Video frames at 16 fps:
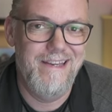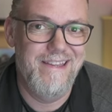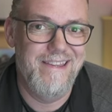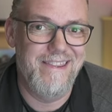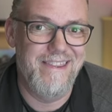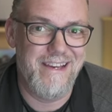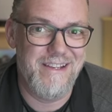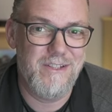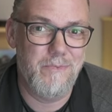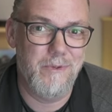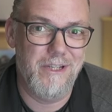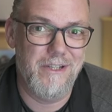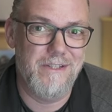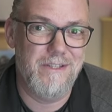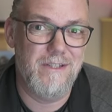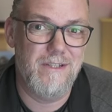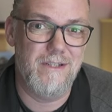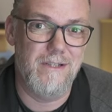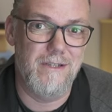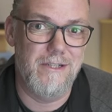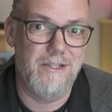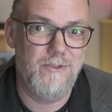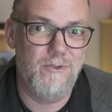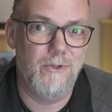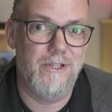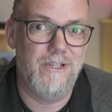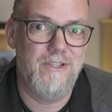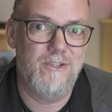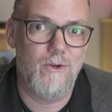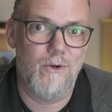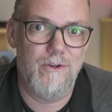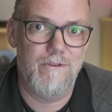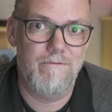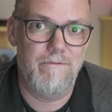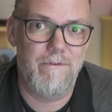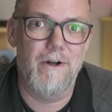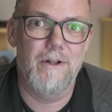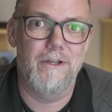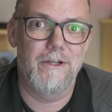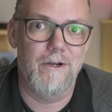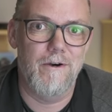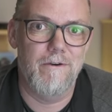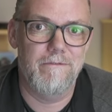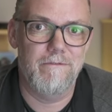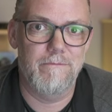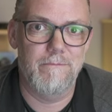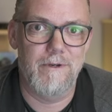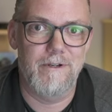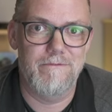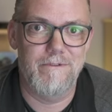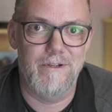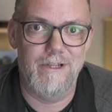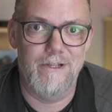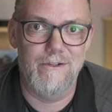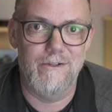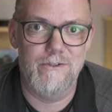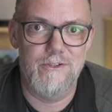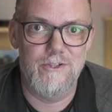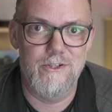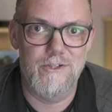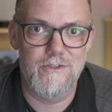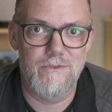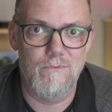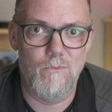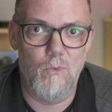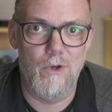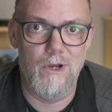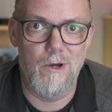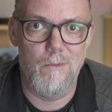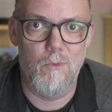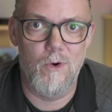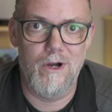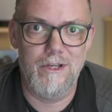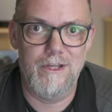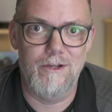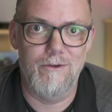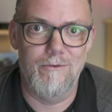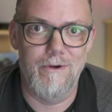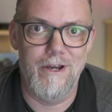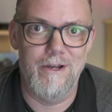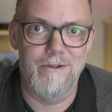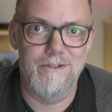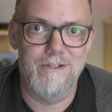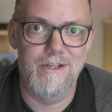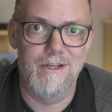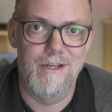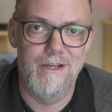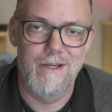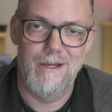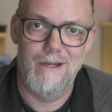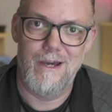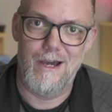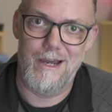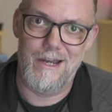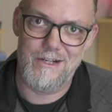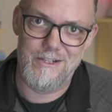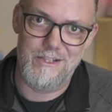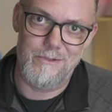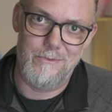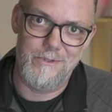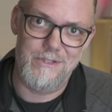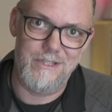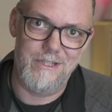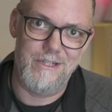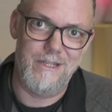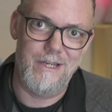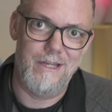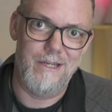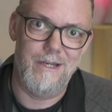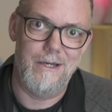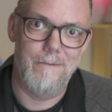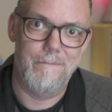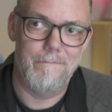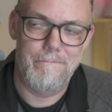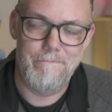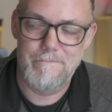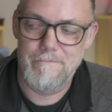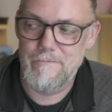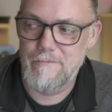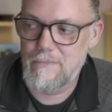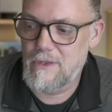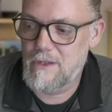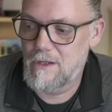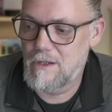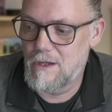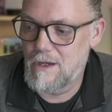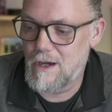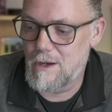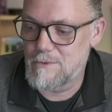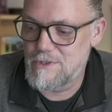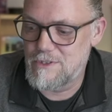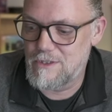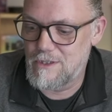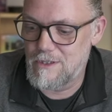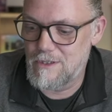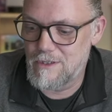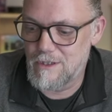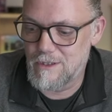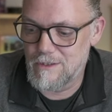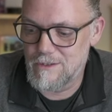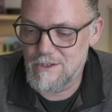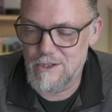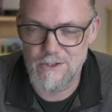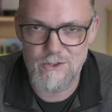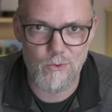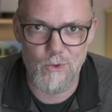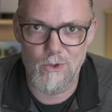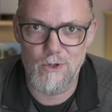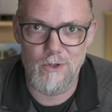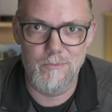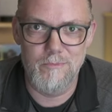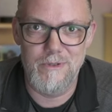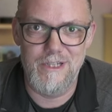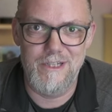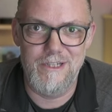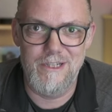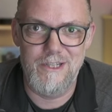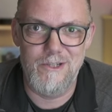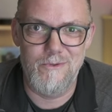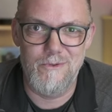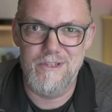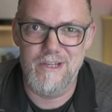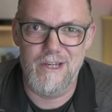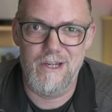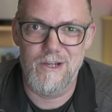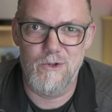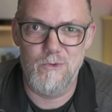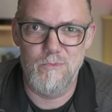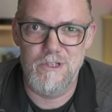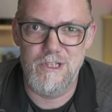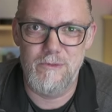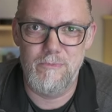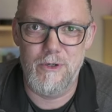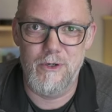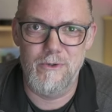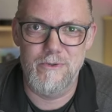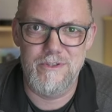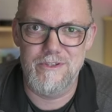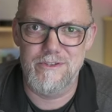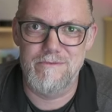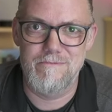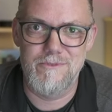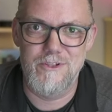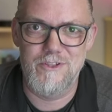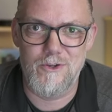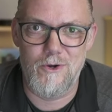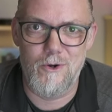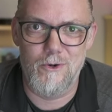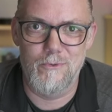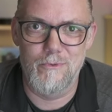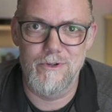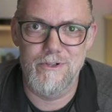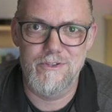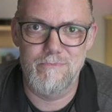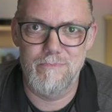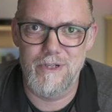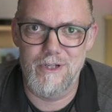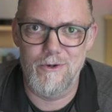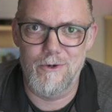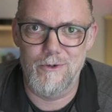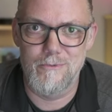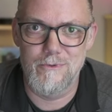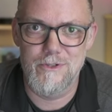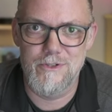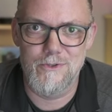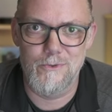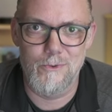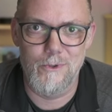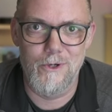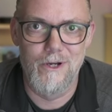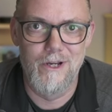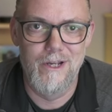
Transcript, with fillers: That's because it's literally started falling off of my finger just when I'm walking around. I actually was in a... Um, I was in a, a store called B and Q. It's like Home Depot. It's a, just a hardware, big hardware store.